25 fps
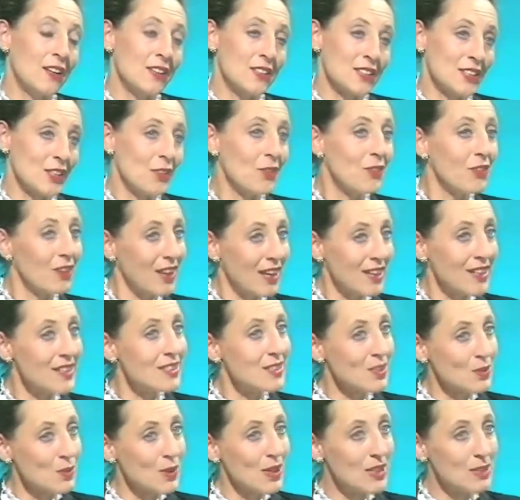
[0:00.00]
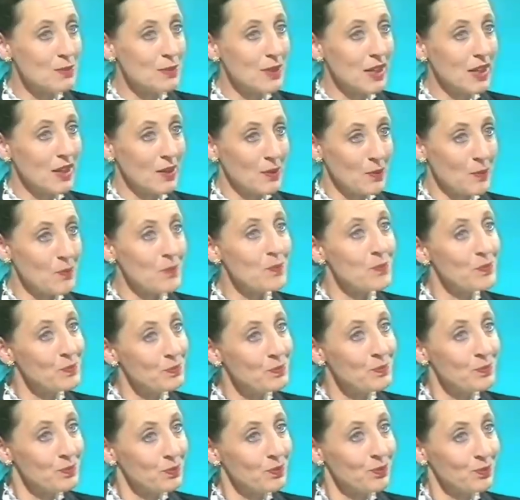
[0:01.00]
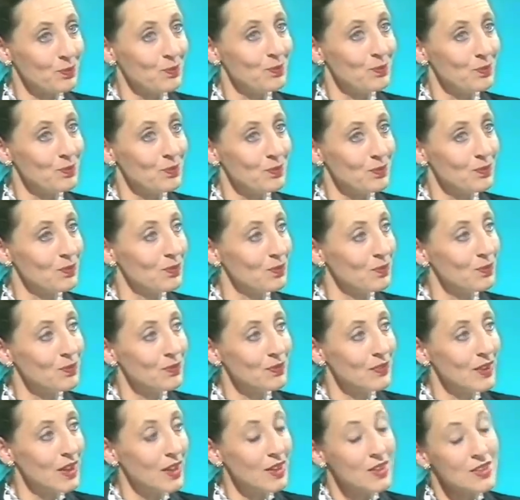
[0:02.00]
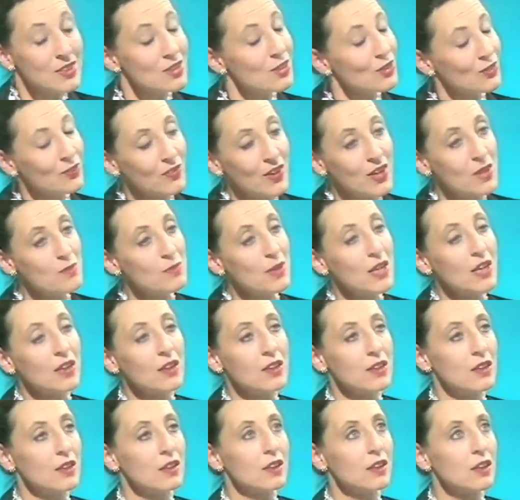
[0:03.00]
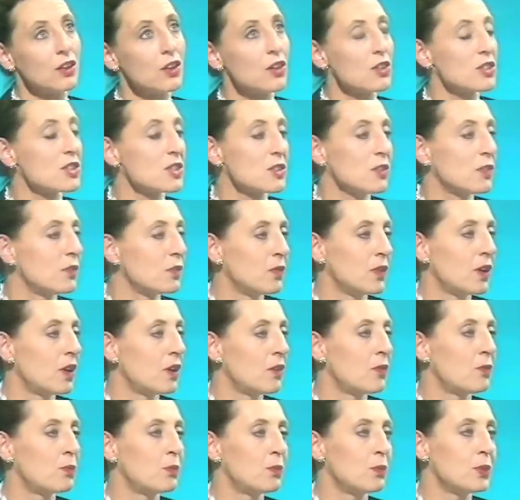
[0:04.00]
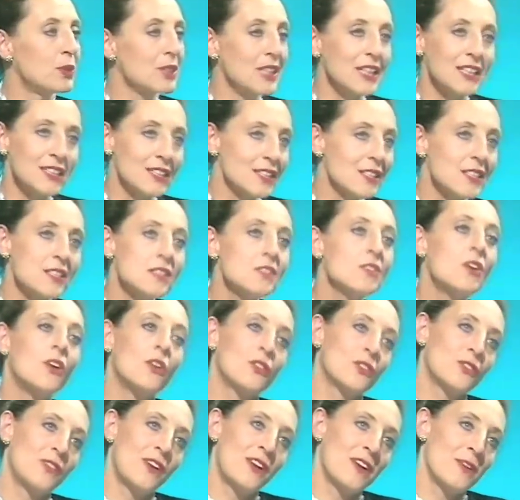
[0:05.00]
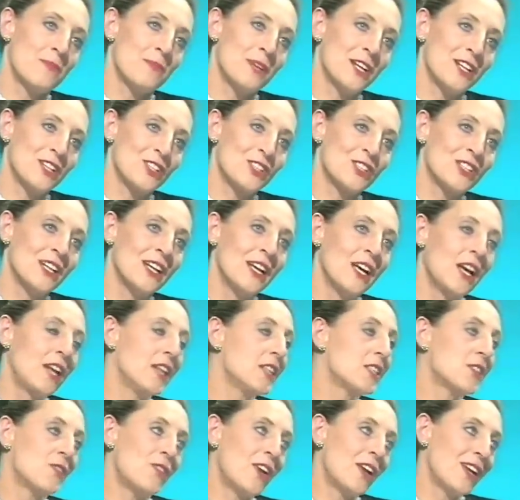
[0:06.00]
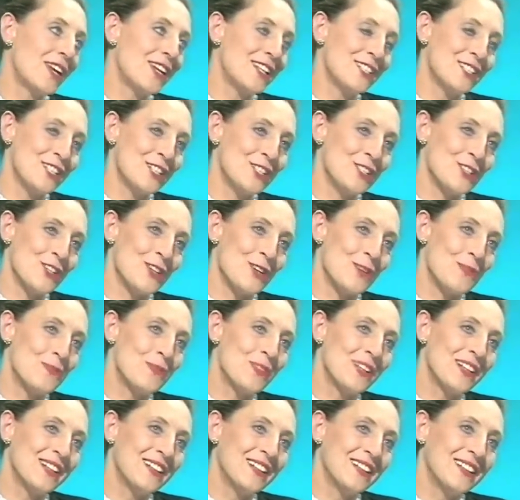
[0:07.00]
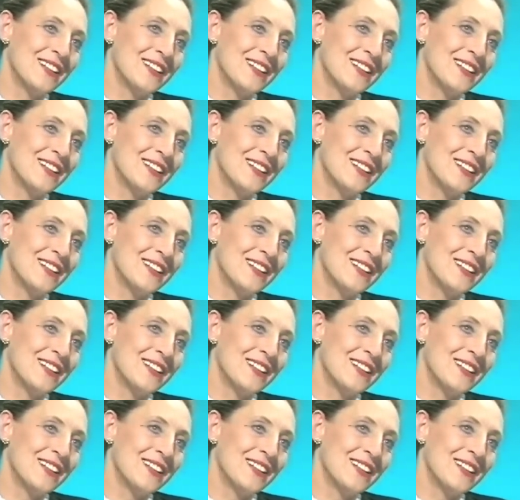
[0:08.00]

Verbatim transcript: uh, so that is That's quite, quite a lot, mm, isn't yes, it? it is. yes. And it's not very much. The -hmm. cost of uh, putting it in is not very much, and it's a mm. very easy job.